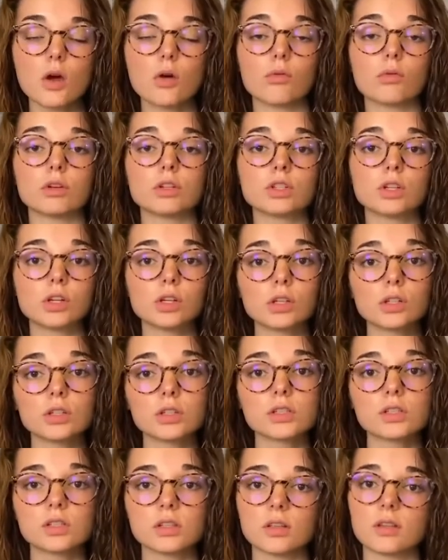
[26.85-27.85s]

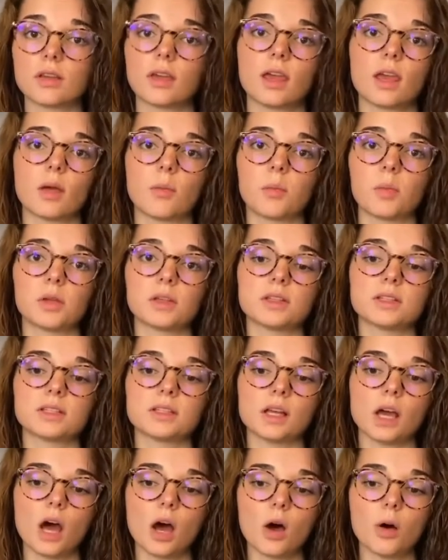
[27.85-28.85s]
returns to the campus
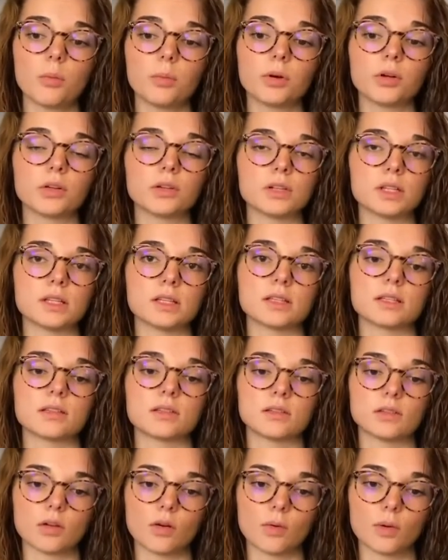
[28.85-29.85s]
to help her niece
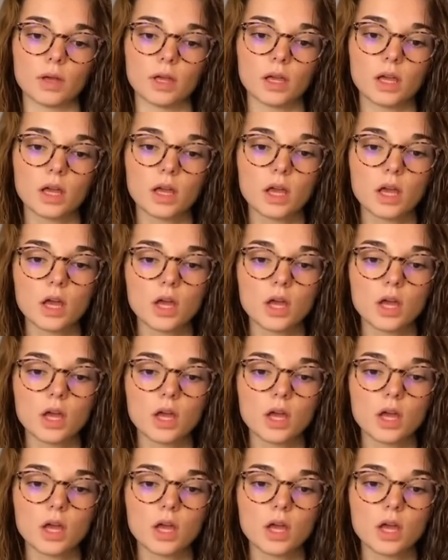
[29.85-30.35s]
Zoe.